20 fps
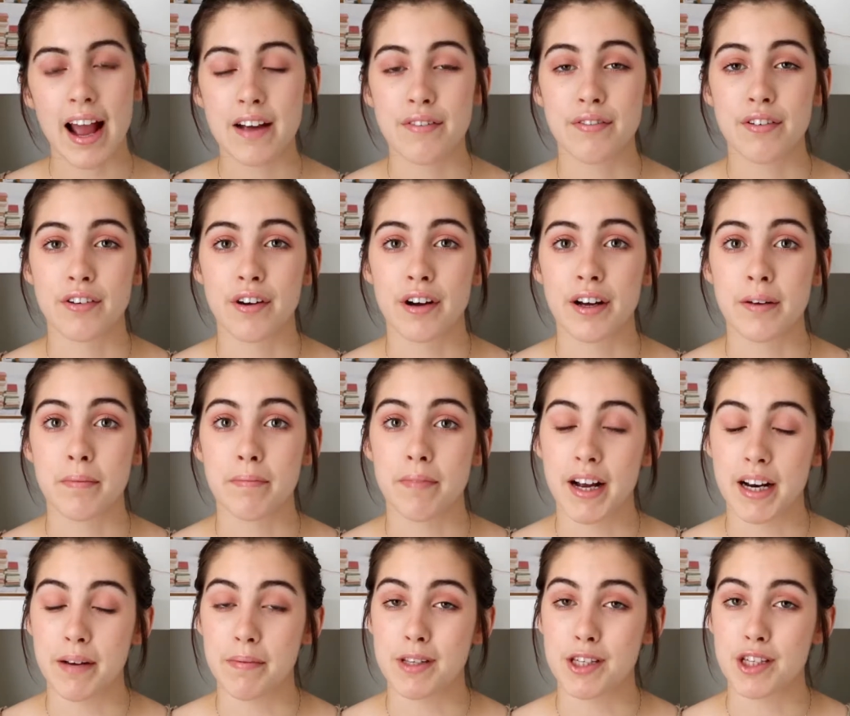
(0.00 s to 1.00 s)
Hey everyone,
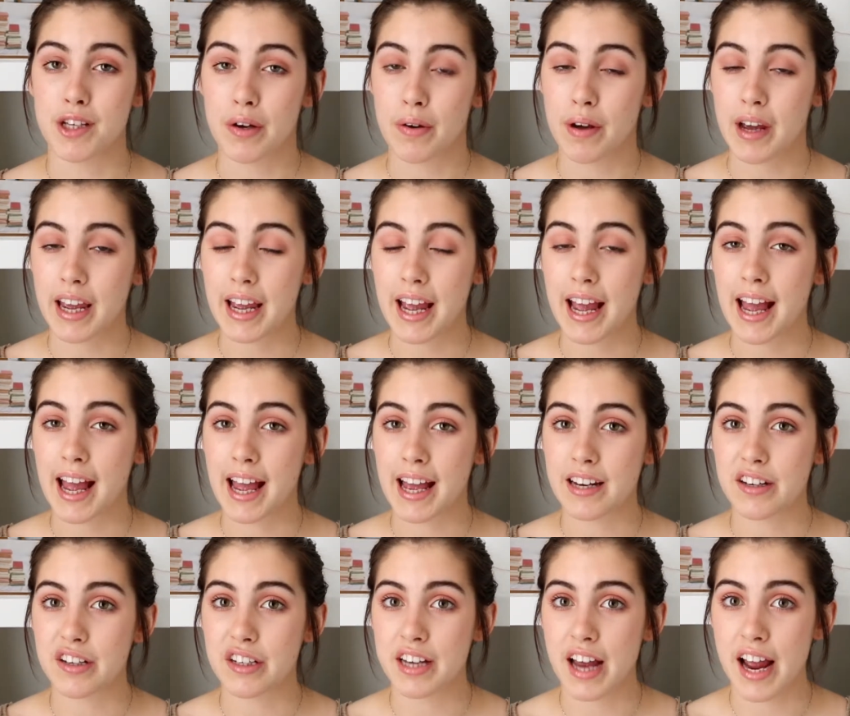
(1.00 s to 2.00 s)
my name is Zoe,
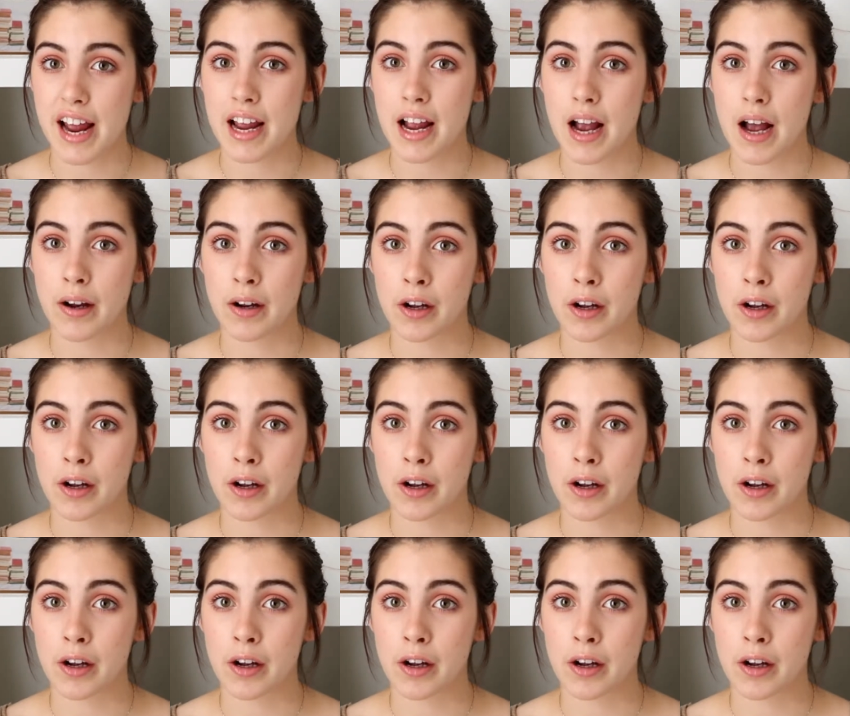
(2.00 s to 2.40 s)
and today